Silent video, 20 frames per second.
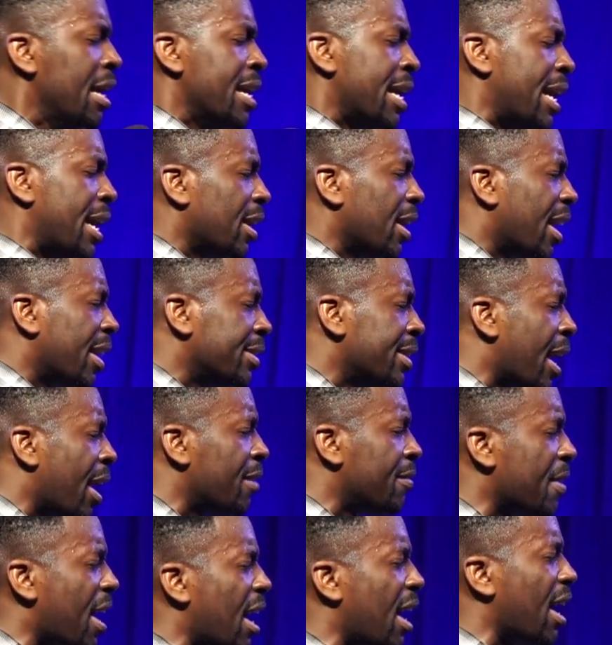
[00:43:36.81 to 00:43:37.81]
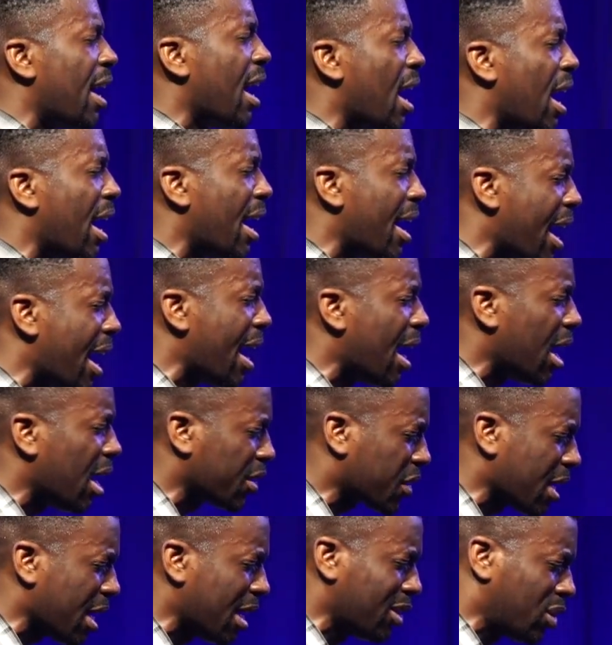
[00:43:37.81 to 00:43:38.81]
hilanava
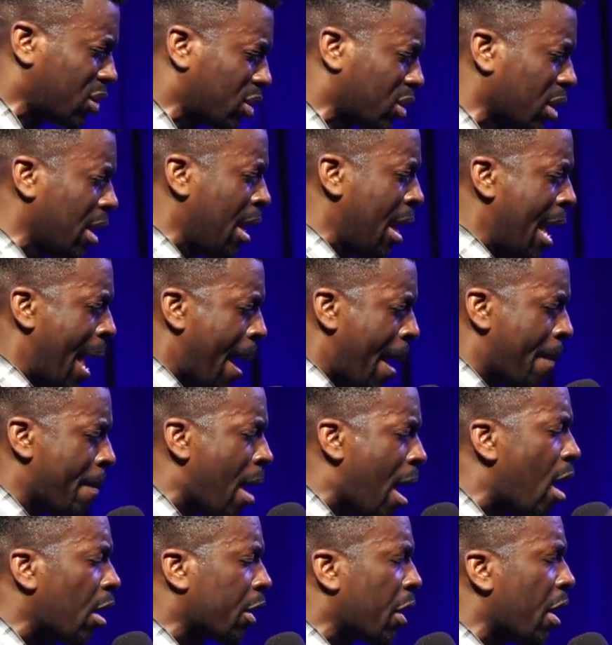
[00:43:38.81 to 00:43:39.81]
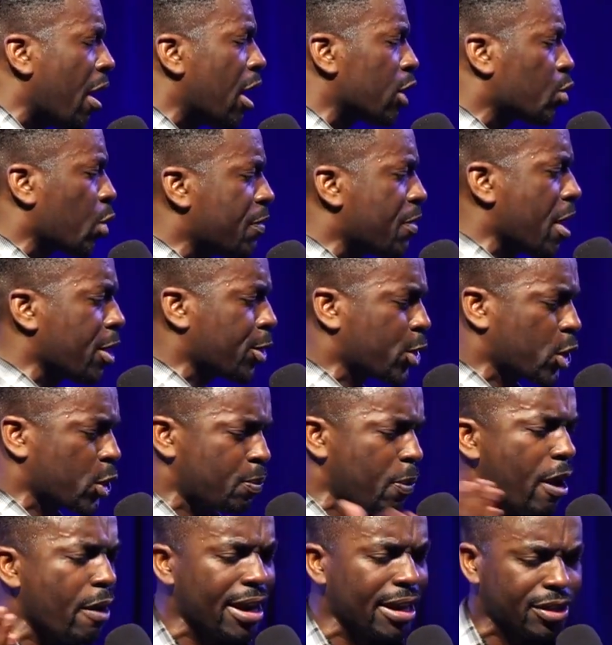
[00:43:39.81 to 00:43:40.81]
Vahayases, mark us with your
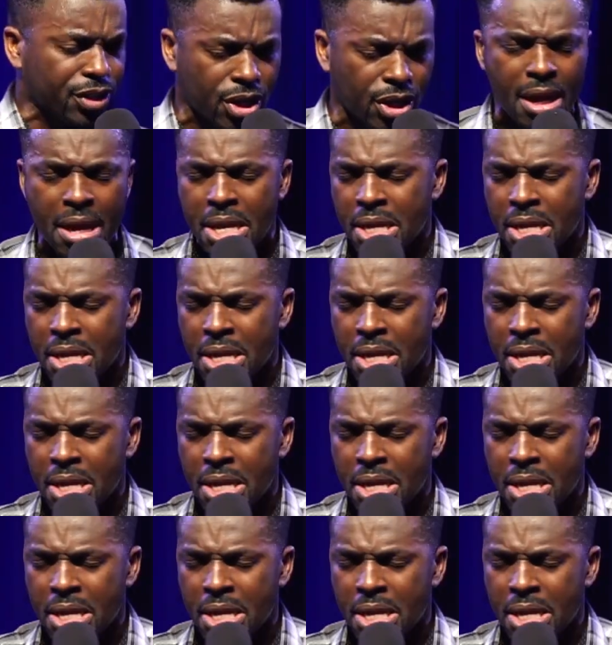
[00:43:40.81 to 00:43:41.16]
spirit.